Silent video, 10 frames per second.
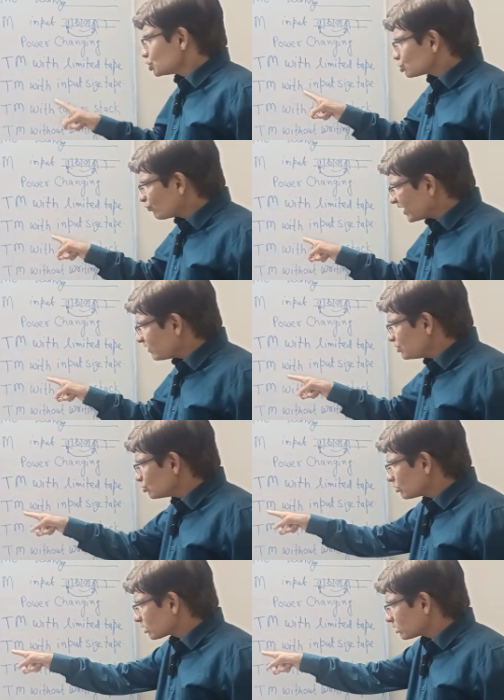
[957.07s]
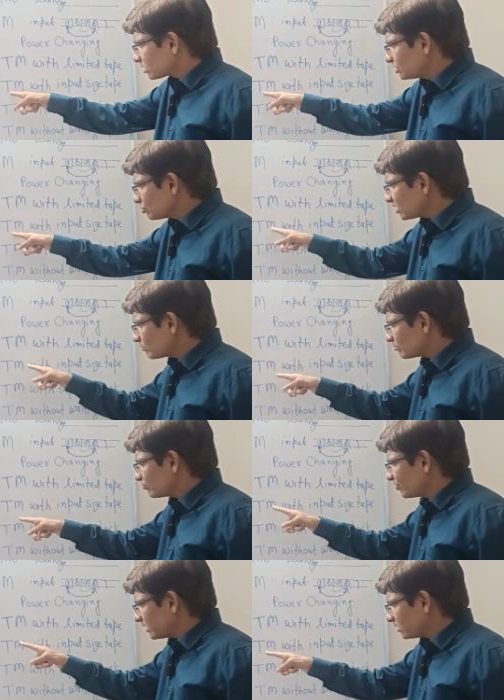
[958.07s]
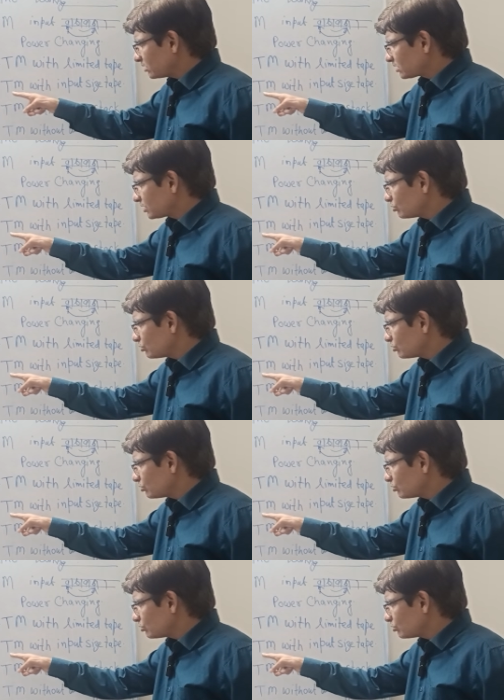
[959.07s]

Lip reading: So when the